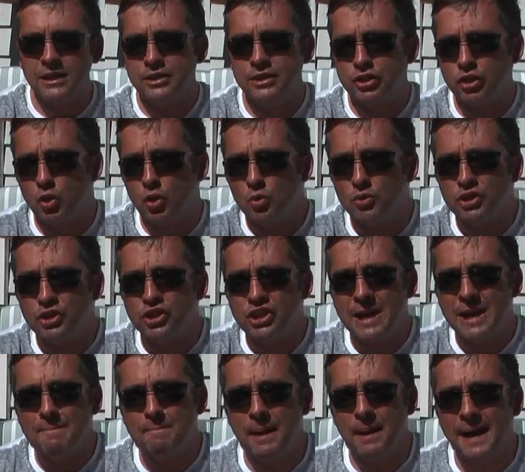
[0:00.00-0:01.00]
It's called the
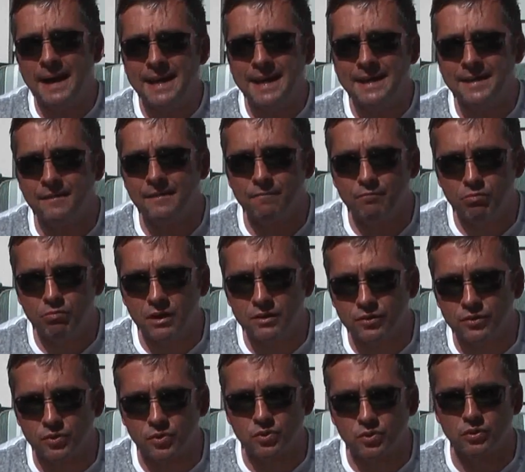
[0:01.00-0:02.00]
Champagne of
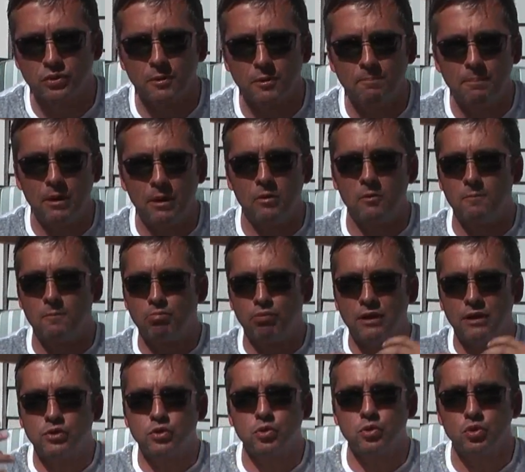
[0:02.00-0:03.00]
Brussels, or
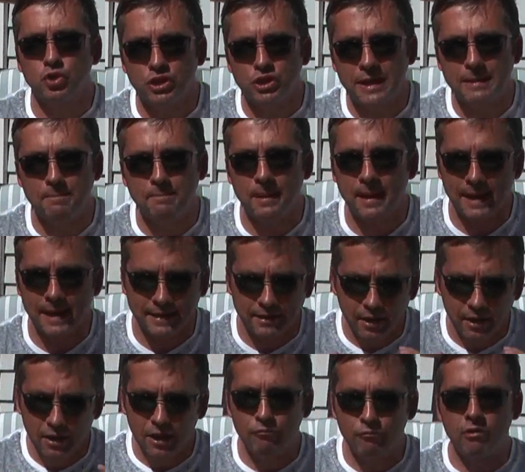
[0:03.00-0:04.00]
Brussels Champagne,
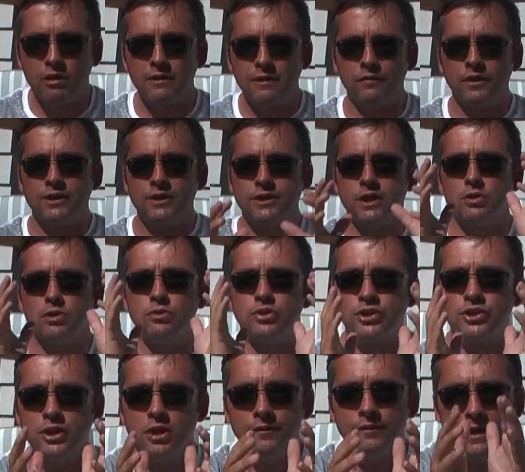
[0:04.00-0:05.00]
and rightfully so.
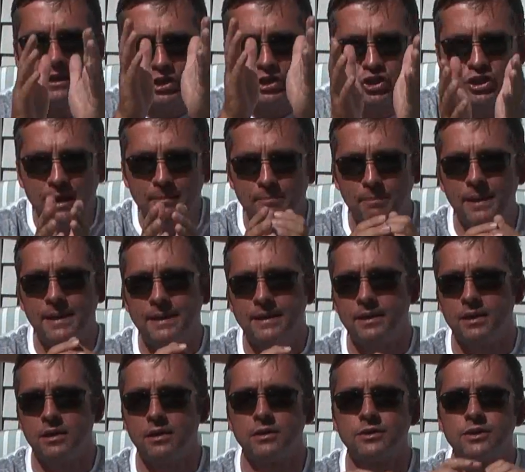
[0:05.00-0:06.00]
Serve it in a
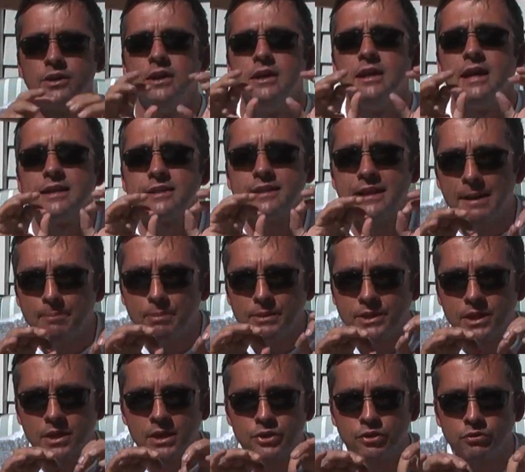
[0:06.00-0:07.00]
champagne glass as an
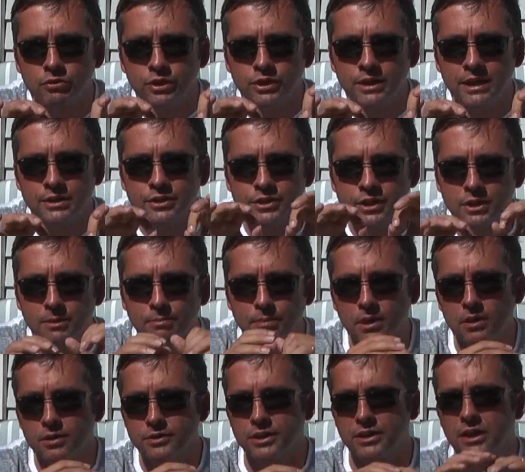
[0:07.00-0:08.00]
appetizer at your next dinner
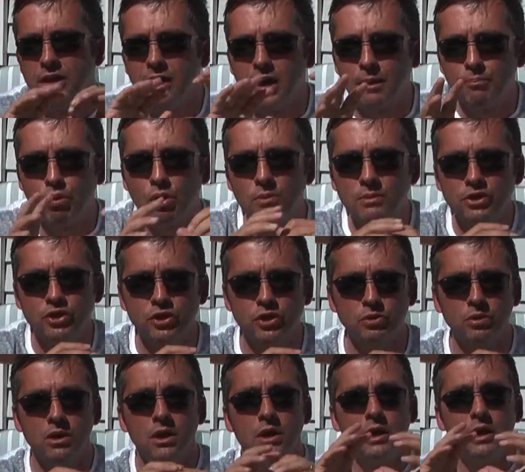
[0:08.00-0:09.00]
party. I promise
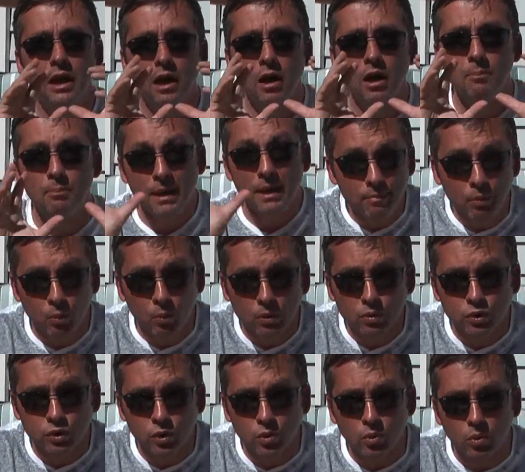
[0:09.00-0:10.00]
you, people
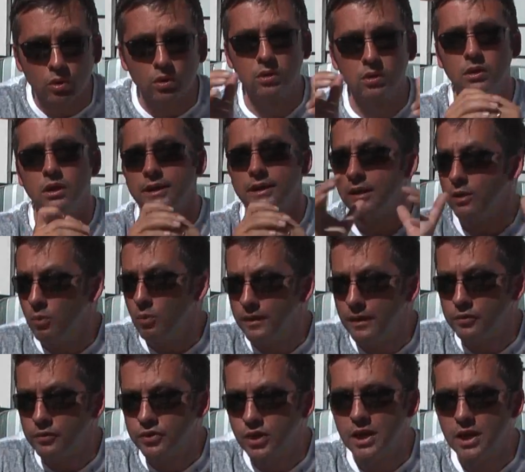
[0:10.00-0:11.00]
will talk. I don't know what
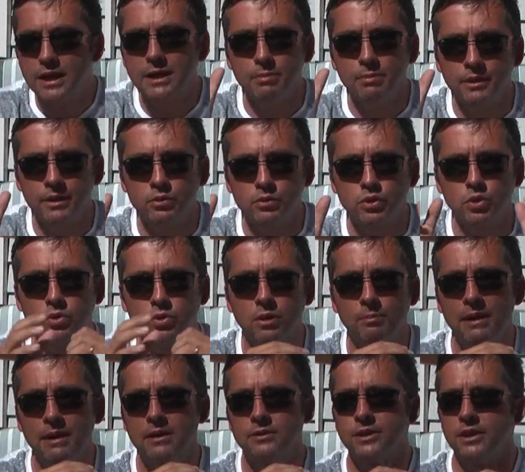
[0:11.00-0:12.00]
they'll say, but they'll talk
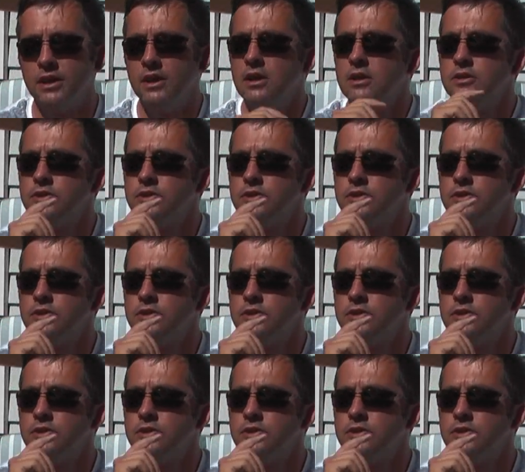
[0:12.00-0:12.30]
about it.